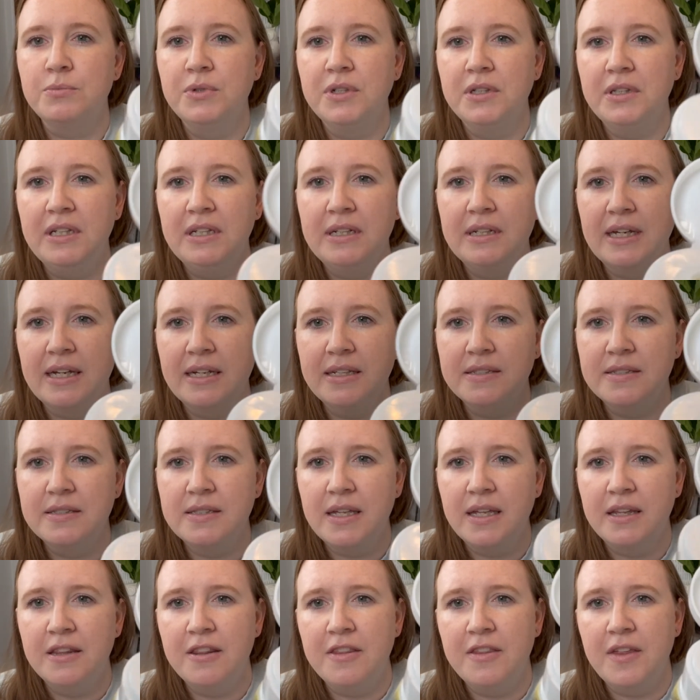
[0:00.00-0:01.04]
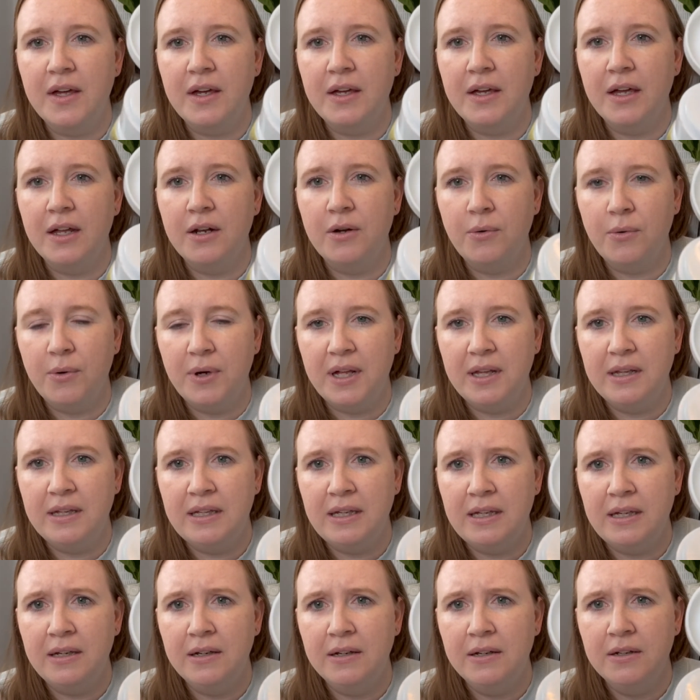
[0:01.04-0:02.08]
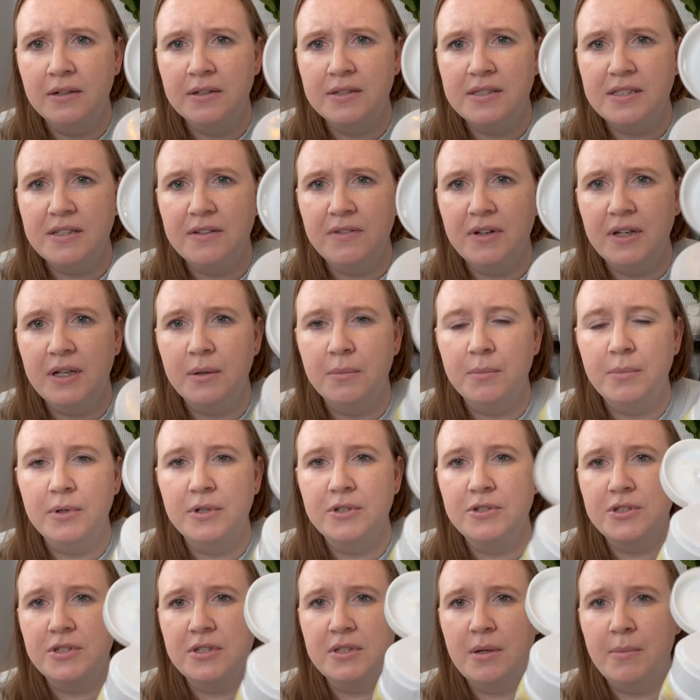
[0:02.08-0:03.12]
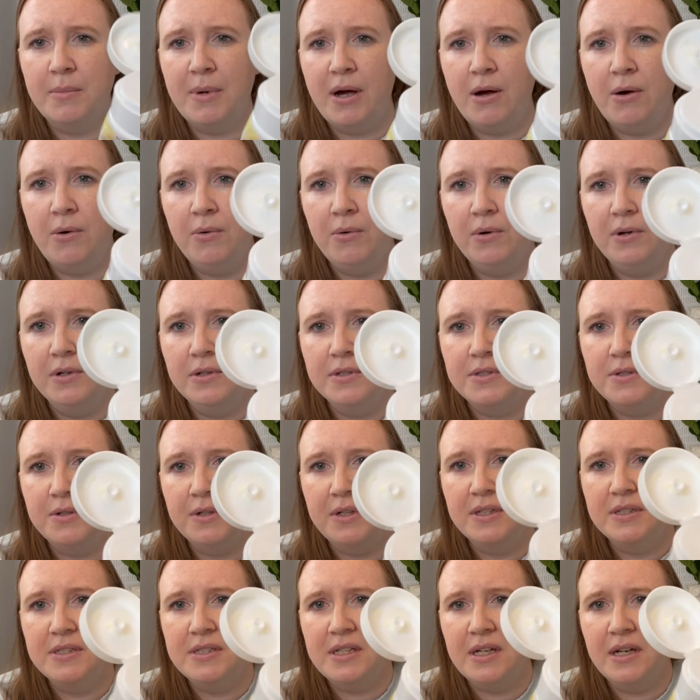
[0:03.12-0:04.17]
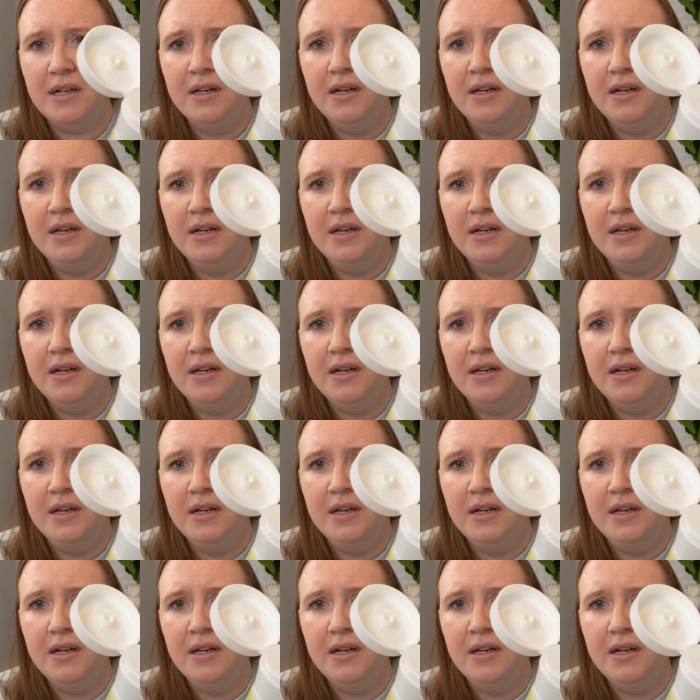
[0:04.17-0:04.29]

nice and thick and oily. Let's see if we can push some out so you can see it.